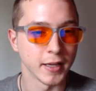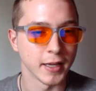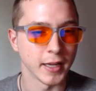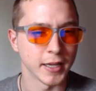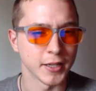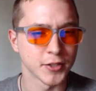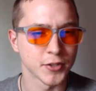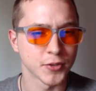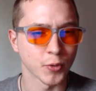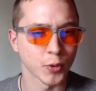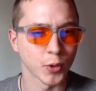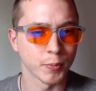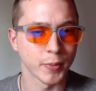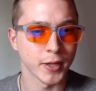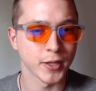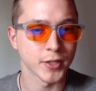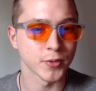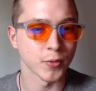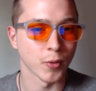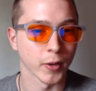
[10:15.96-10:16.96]
And
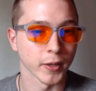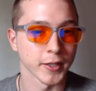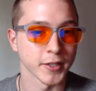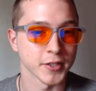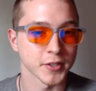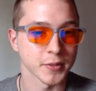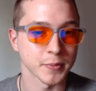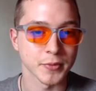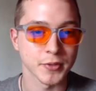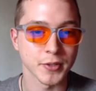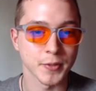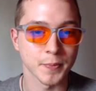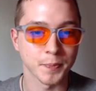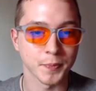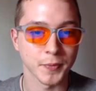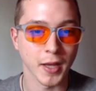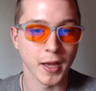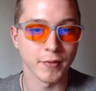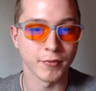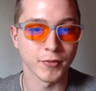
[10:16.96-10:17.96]
soil-based organisms.
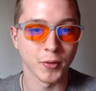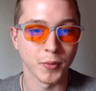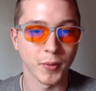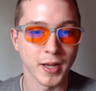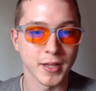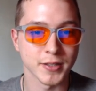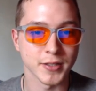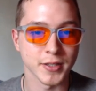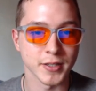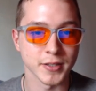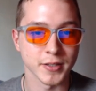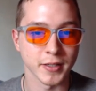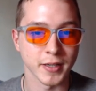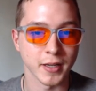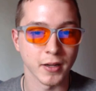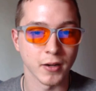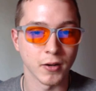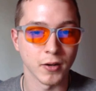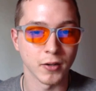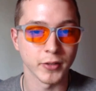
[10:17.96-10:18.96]
FOS is an
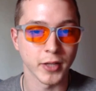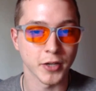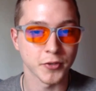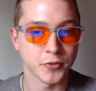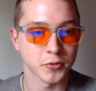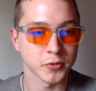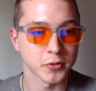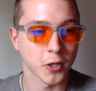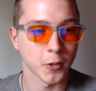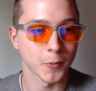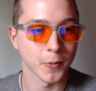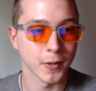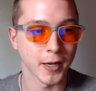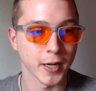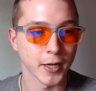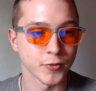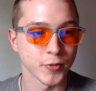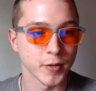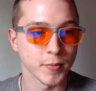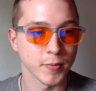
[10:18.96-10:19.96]
all-natural
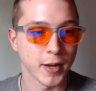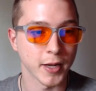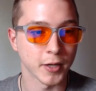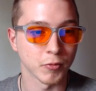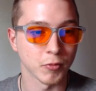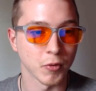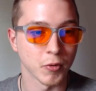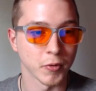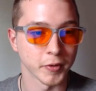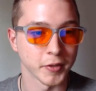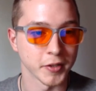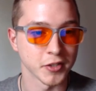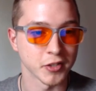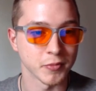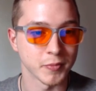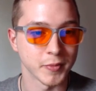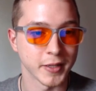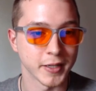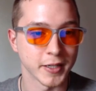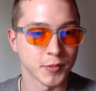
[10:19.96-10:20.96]
carbohydrate
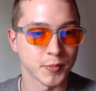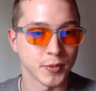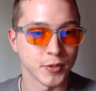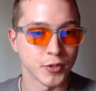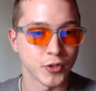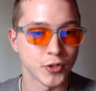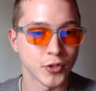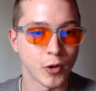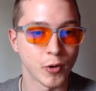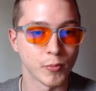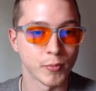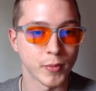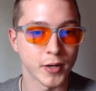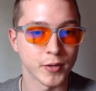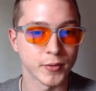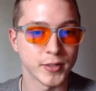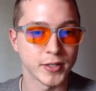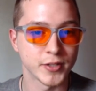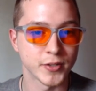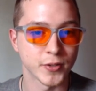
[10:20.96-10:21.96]
microorganism that has been shown by
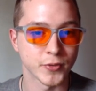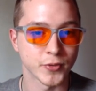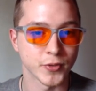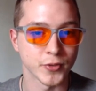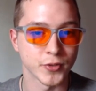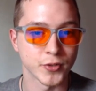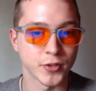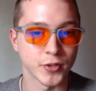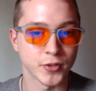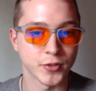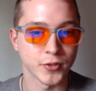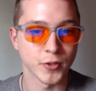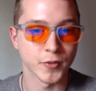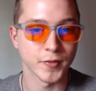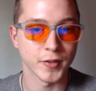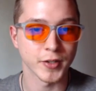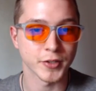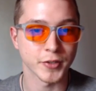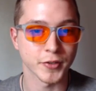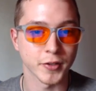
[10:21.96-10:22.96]
researchers to
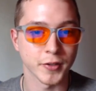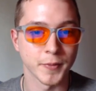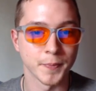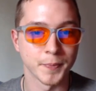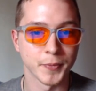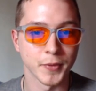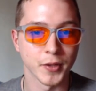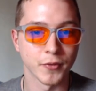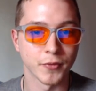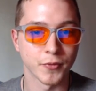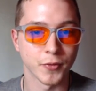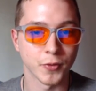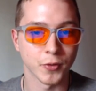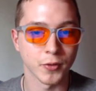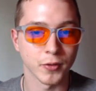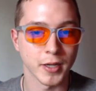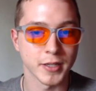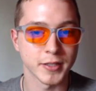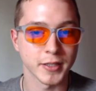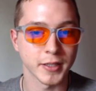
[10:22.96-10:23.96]
serve as a
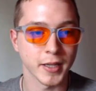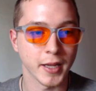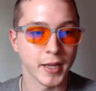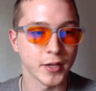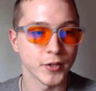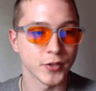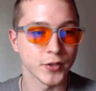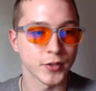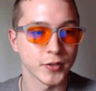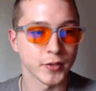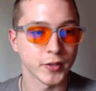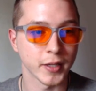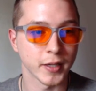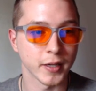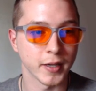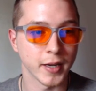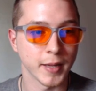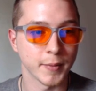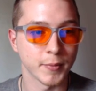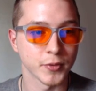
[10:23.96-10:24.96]
fertilizing agent that
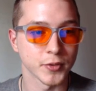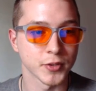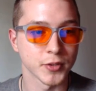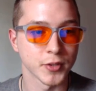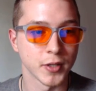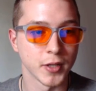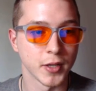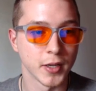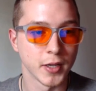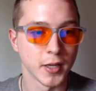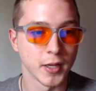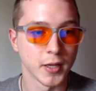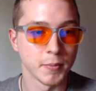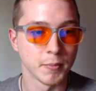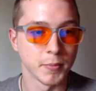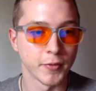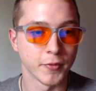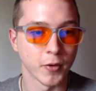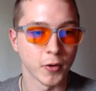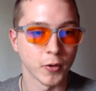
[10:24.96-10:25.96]
enables
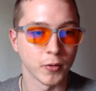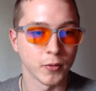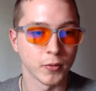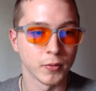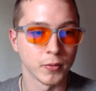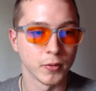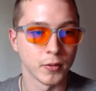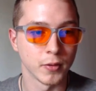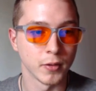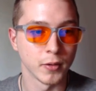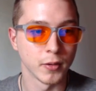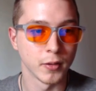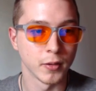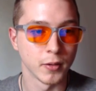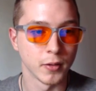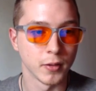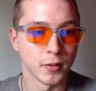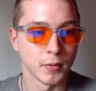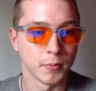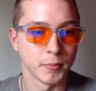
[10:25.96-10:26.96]
bifo,
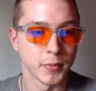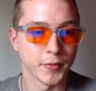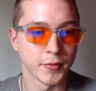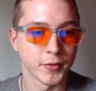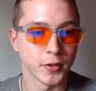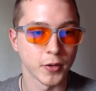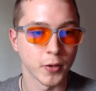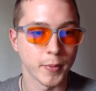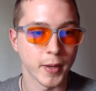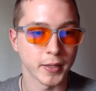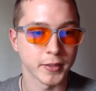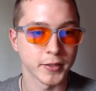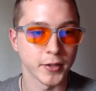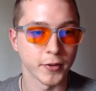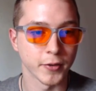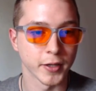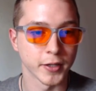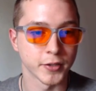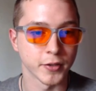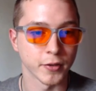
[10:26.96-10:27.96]

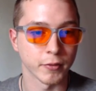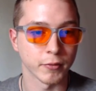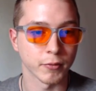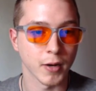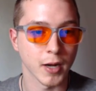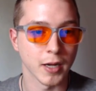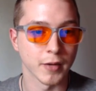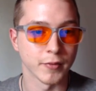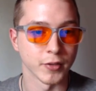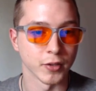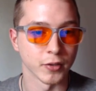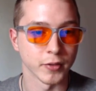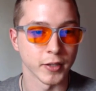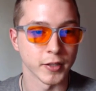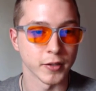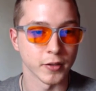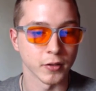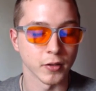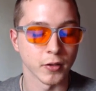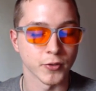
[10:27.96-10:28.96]
bifidobacteria to thrive
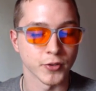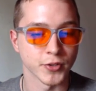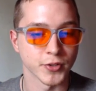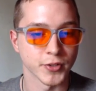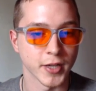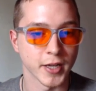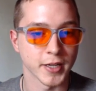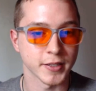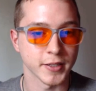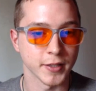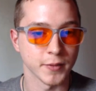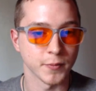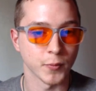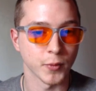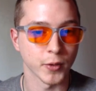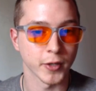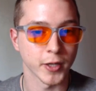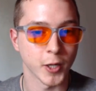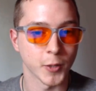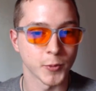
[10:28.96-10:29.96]
in the large intestine,
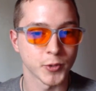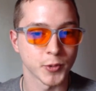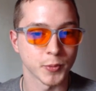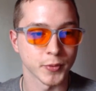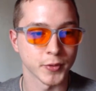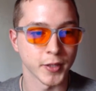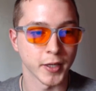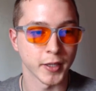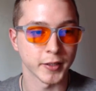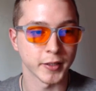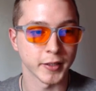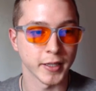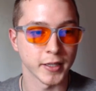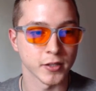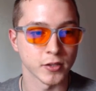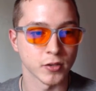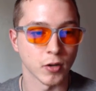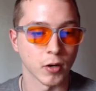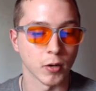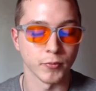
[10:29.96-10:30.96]
where it helps to protect
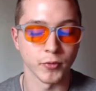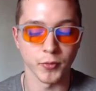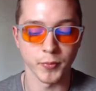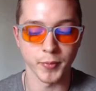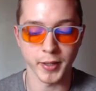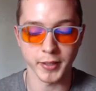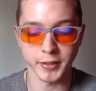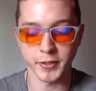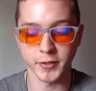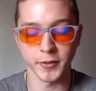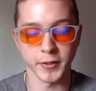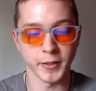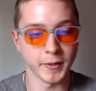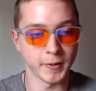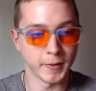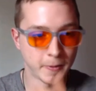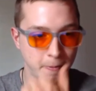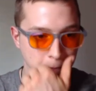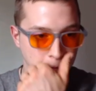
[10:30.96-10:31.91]
against harmful bacteria.